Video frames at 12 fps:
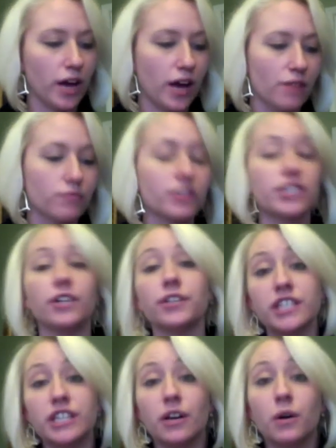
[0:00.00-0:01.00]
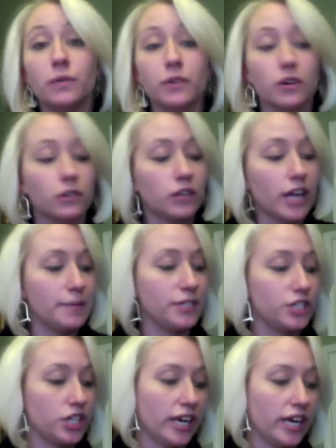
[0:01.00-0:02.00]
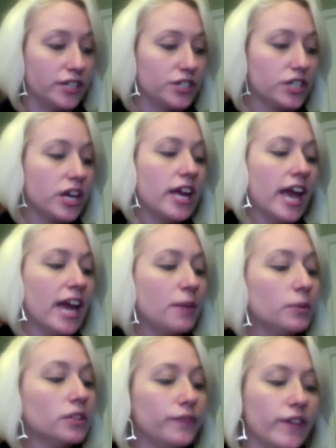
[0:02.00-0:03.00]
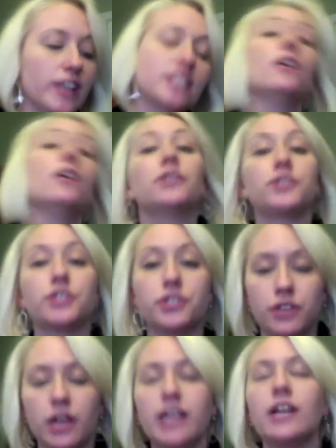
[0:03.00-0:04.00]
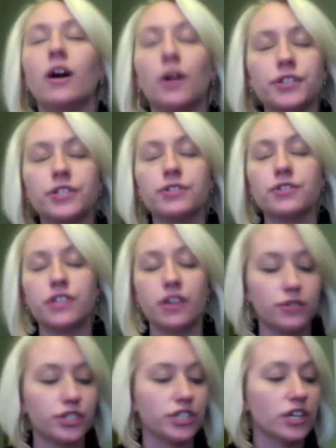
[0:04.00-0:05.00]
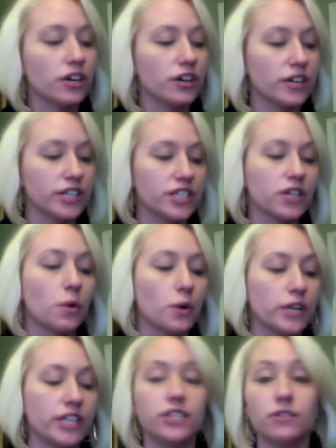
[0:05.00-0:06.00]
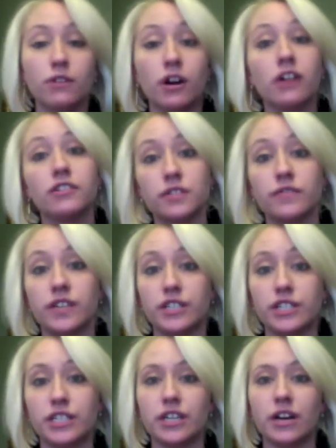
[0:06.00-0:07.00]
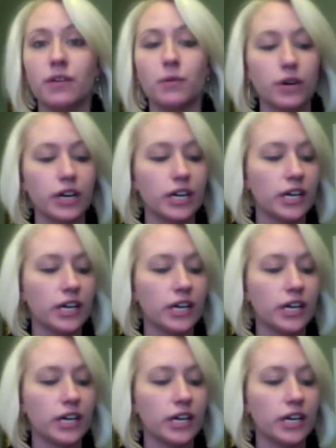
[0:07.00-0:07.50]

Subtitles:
results in the climate change, and it will affect and alter the ocean currents, according to conservation.org.